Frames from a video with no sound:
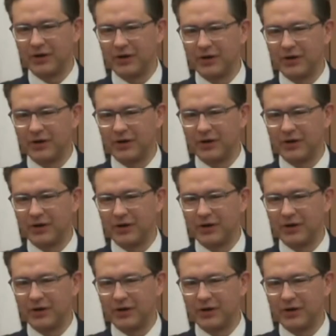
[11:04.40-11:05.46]

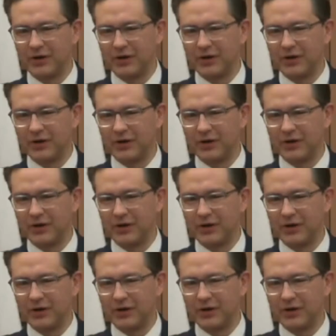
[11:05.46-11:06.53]

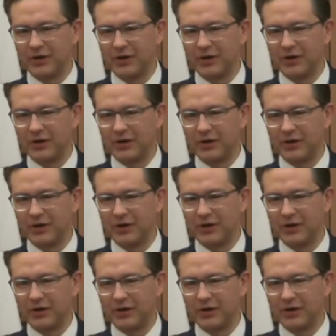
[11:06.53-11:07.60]

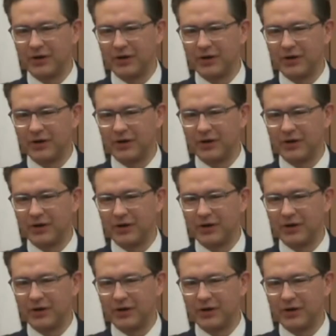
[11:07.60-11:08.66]

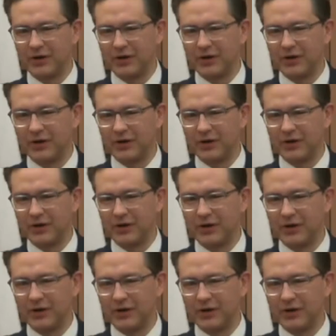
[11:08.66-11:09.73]

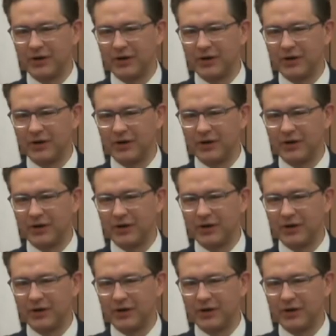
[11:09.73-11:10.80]

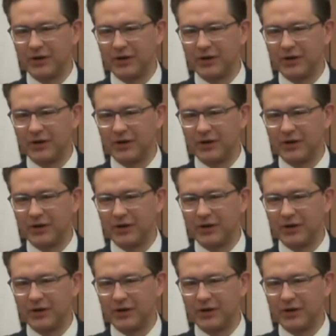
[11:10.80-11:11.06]
(not speaking)